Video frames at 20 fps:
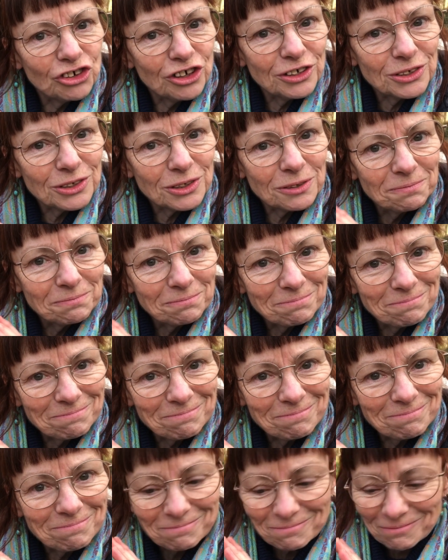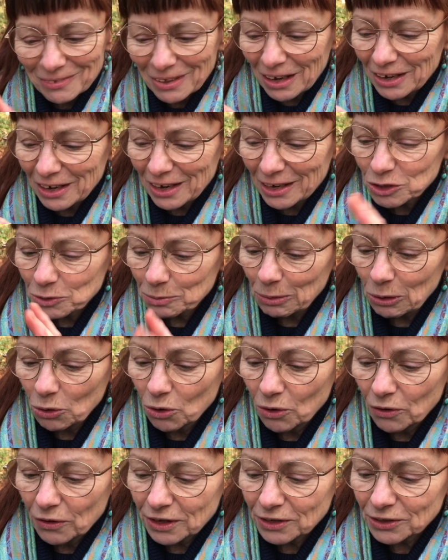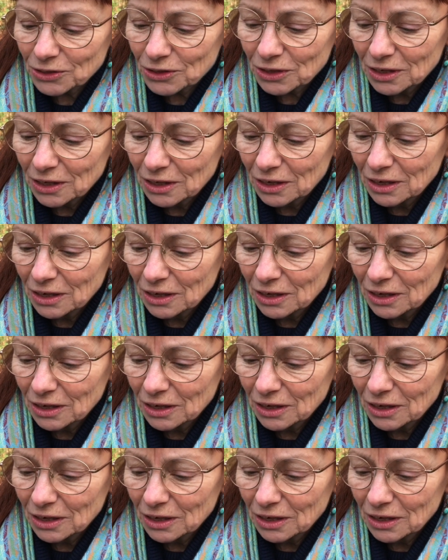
it and explore it.